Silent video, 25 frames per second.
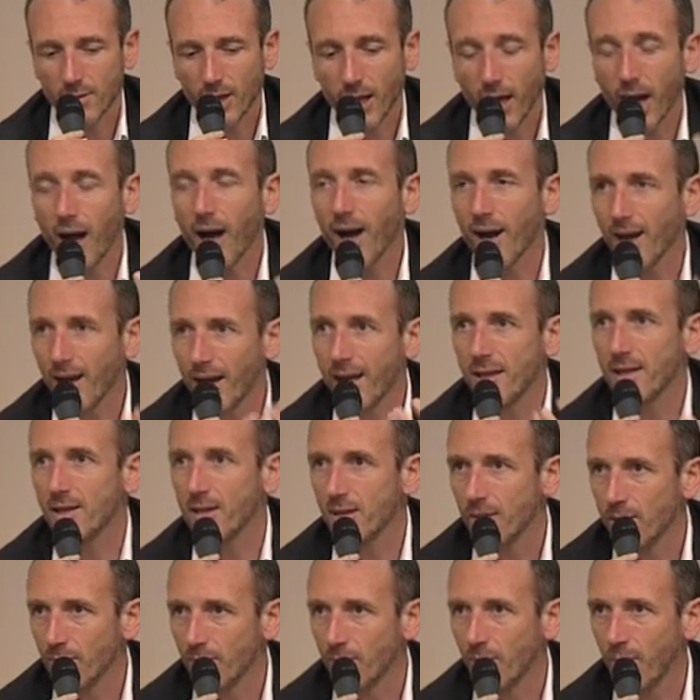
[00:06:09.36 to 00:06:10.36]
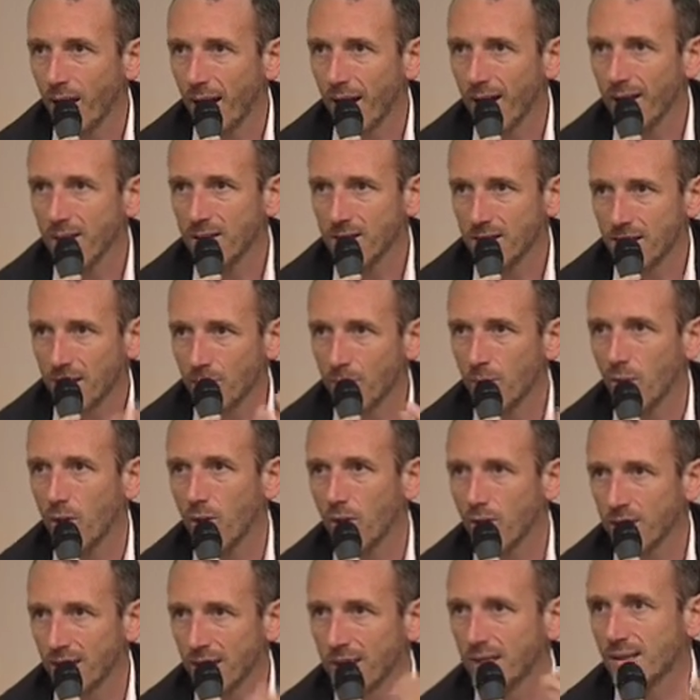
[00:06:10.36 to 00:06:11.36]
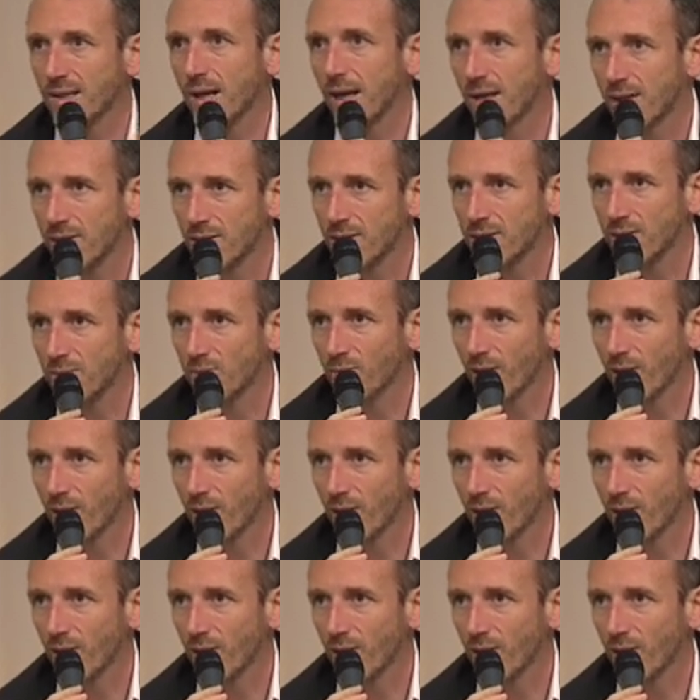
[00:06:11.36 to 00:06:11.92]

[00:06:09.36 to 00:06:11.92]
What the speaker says: are led by symbols and signs,